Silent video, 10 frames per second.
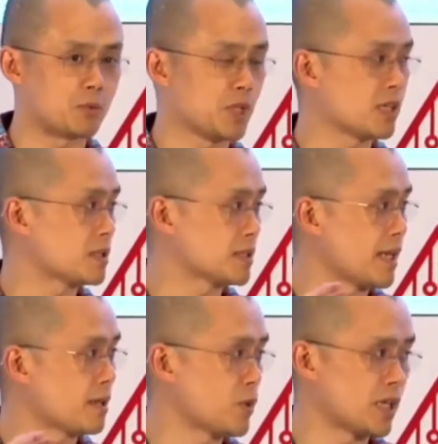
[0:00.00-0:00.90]

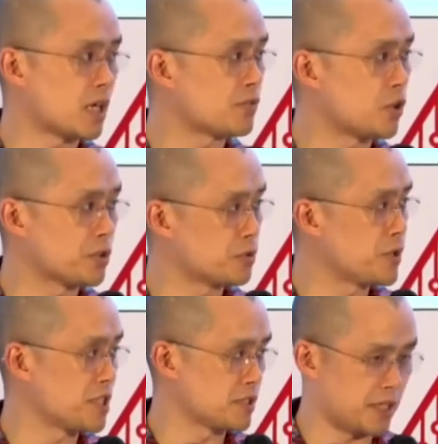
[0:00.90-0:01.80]
We cover all the
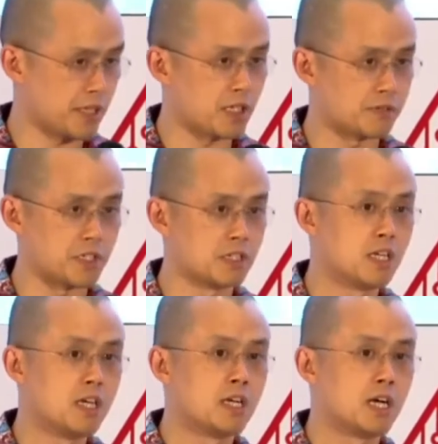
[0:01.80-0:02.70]
regions they cover,
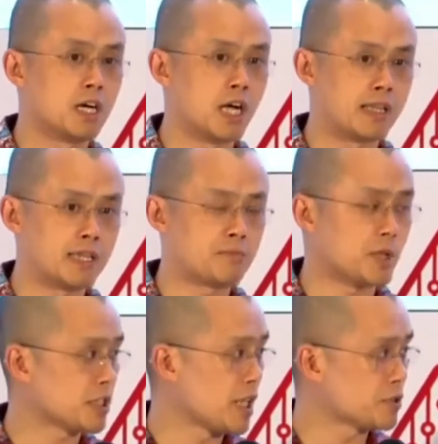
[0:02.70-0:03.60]
and they have
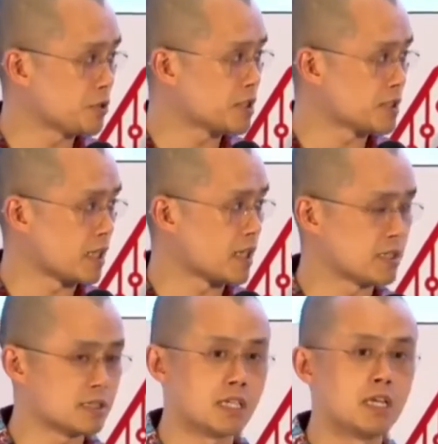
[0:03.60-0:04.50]
much less users than
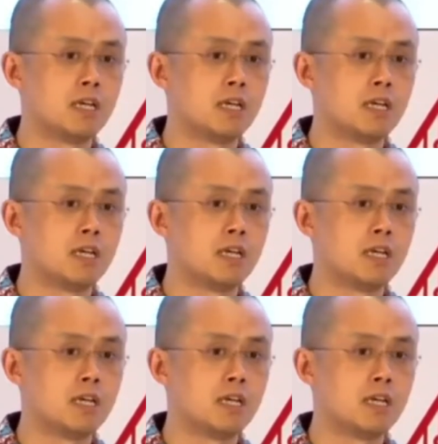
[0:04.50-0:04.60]
us.